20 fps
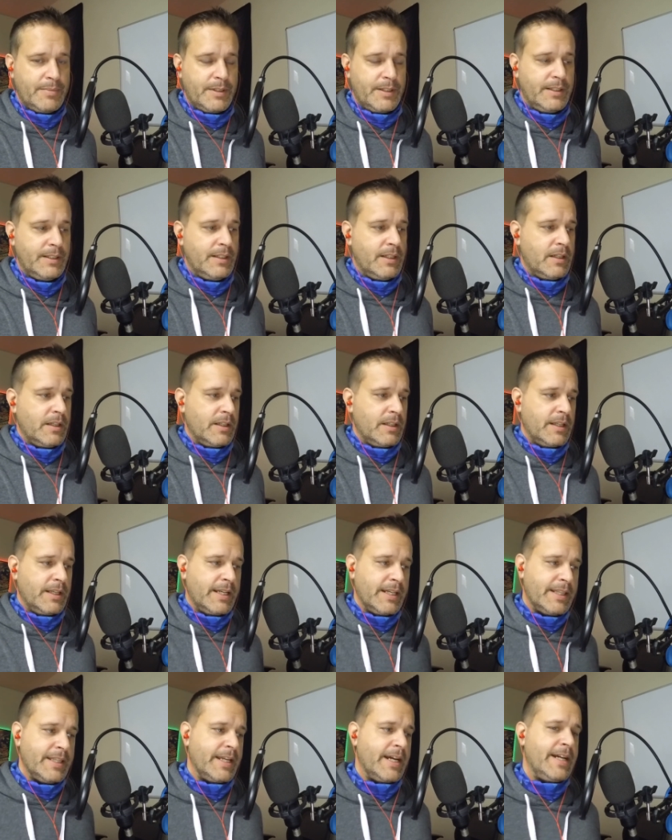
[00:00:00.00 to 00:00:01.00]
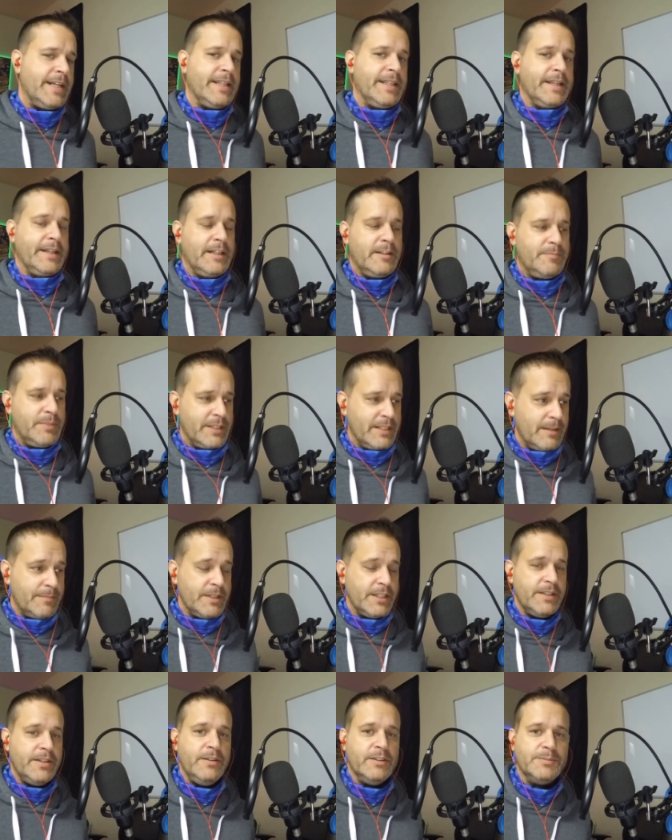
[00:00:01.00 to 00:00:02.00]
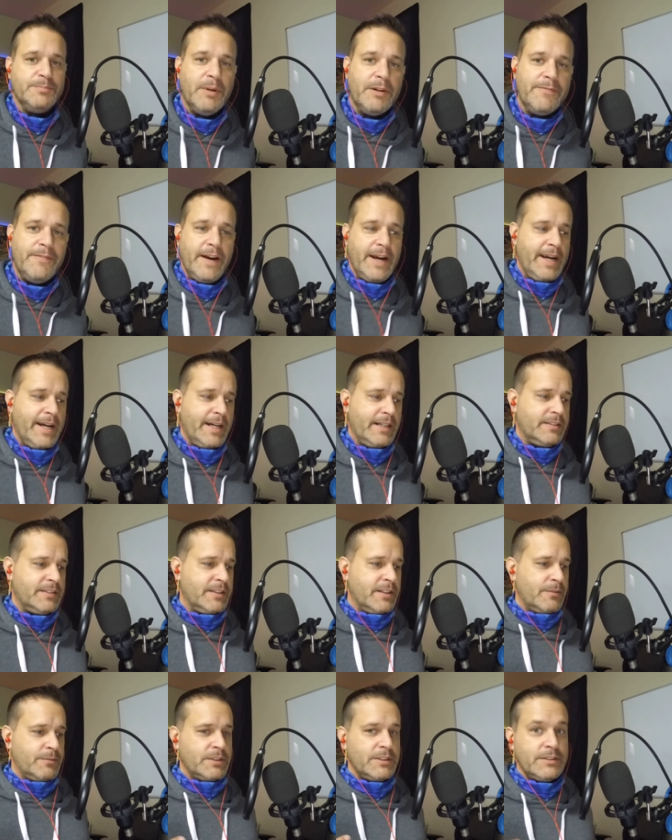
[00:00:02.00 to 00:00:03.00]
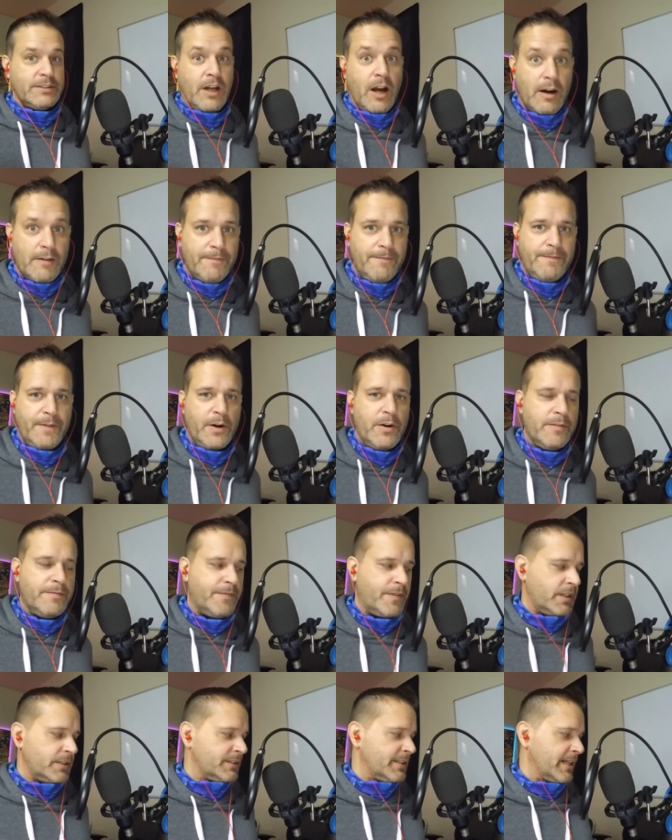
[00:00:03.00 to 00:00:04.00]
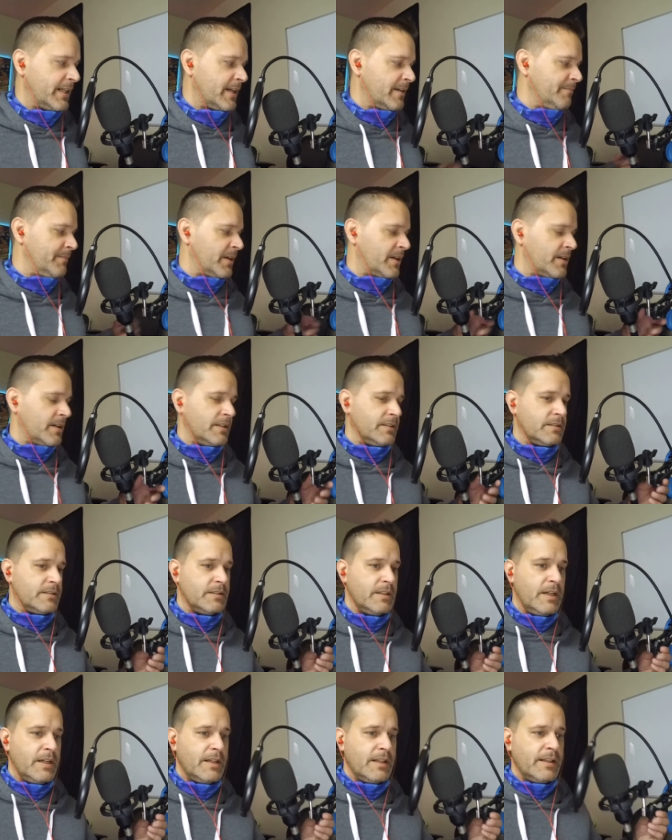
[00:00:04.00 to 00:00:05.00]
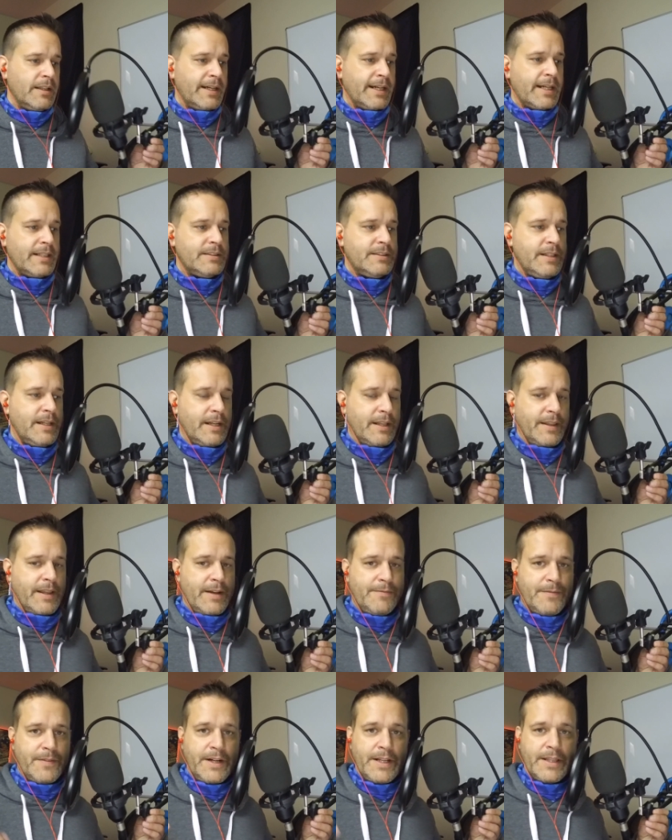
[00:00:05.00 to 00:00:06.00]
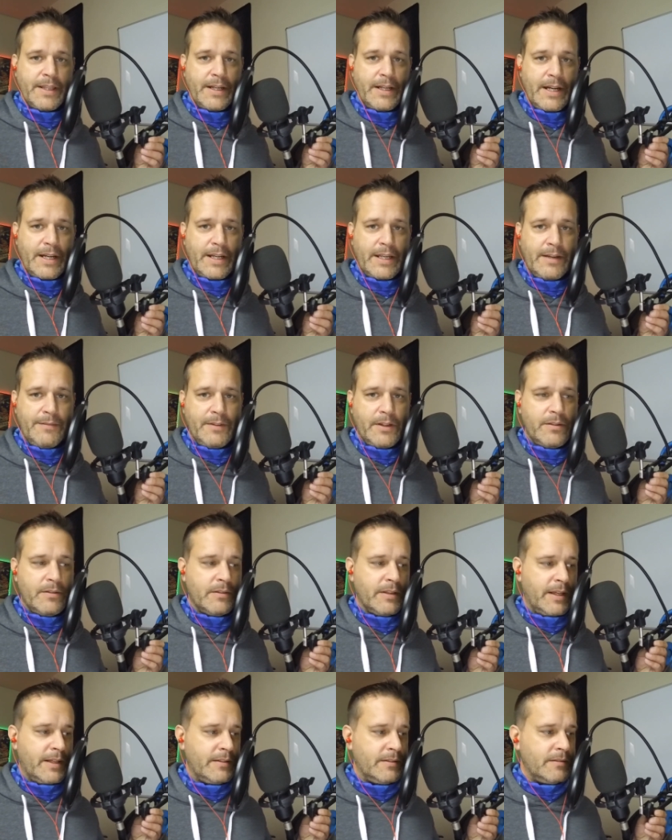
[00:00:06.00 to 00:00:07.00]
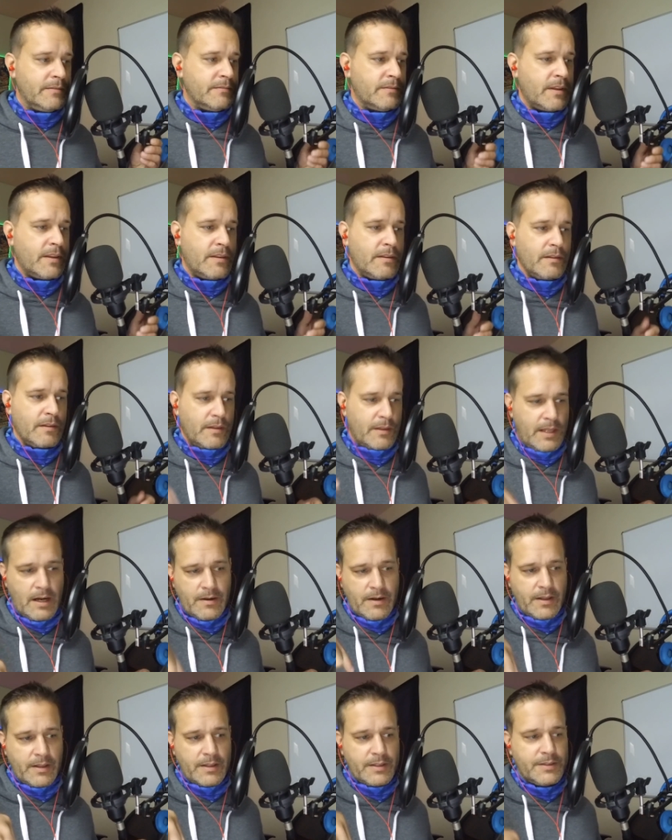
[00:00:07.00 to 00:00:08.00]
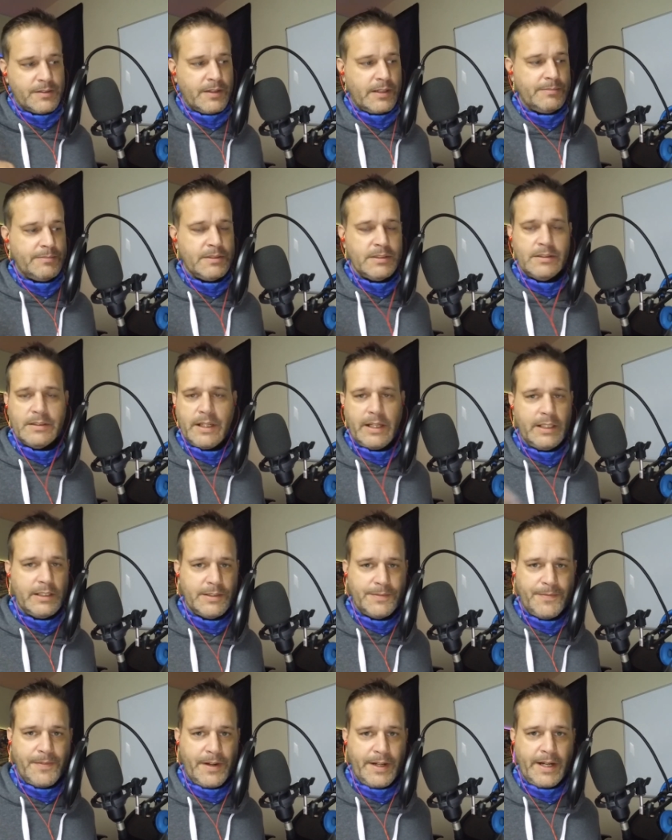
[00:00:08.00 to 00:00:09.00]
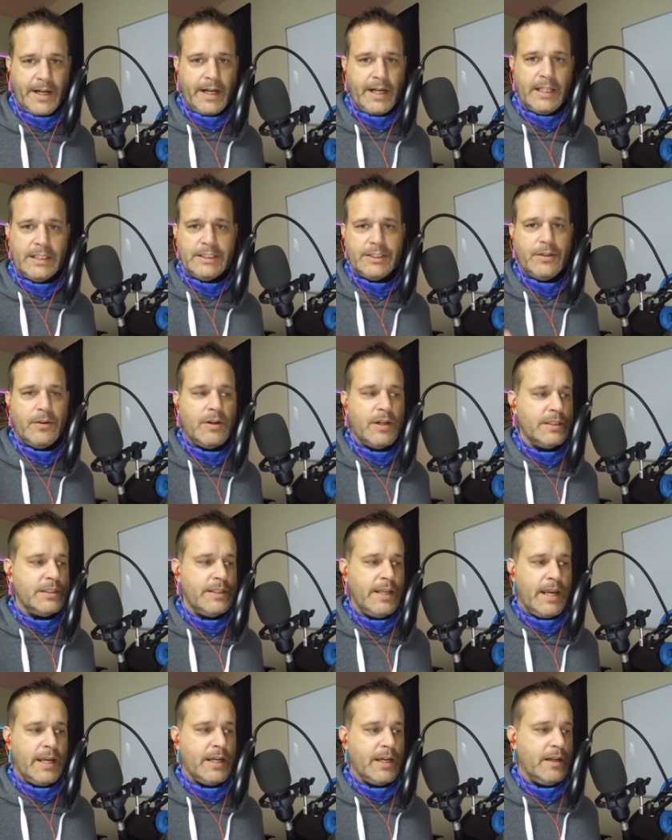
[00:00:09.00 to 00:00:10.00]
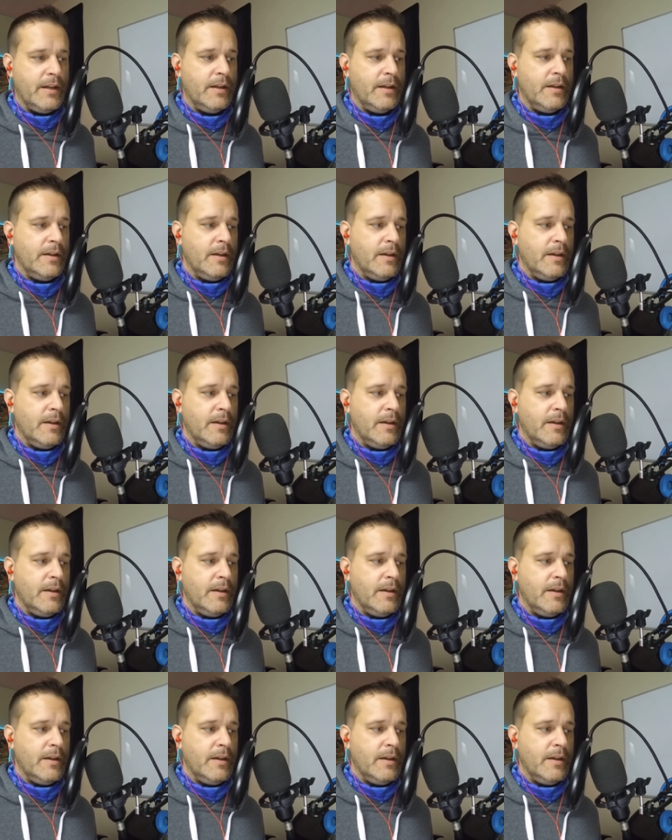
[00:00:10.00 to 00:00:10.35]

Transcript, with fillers: But you get the idea. But number two is buffets. You know, we're going to talk food for a second because, like I said, that free thing I give you that down in the description, it's free. It's yours. Take it.